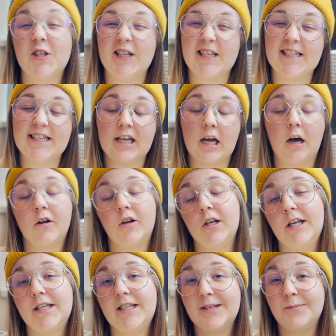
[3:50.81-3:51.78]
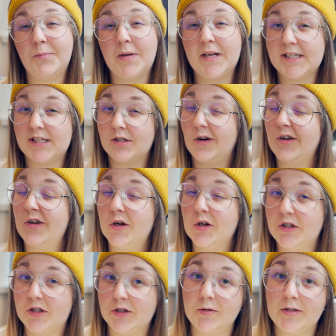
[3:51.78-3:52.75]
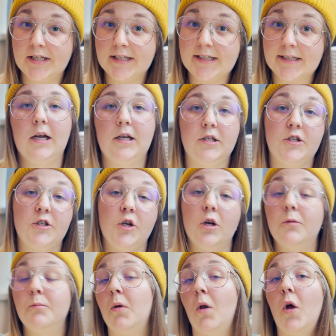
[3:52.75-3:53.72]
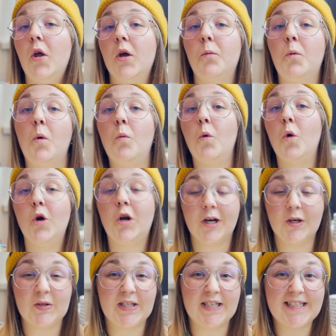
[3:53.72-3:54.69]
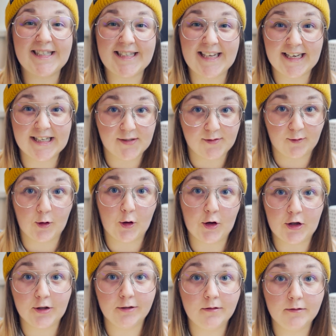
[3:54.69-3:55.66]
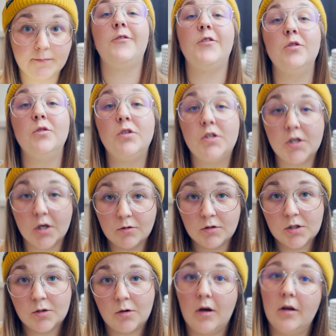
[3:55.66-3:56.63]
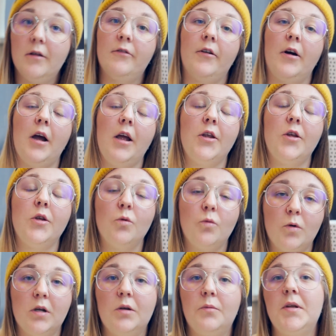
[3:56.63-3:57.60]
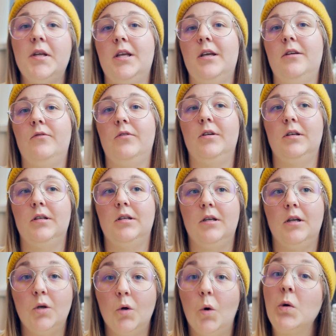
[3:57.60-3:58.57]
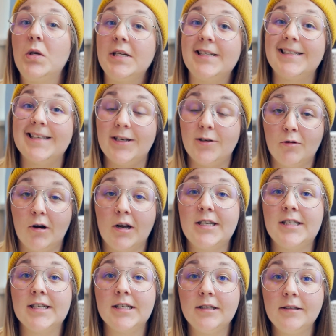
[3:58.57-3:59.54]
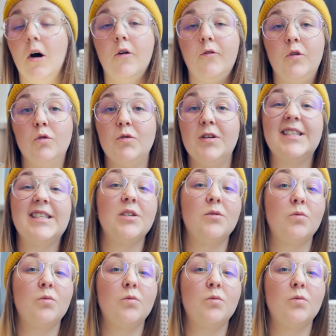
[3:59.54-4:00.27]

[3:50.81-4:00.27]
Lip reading: this is calculated and based on your due date, and your employer will work out these dates for you. If you don't qualify, you will be given notice in writing of the reasons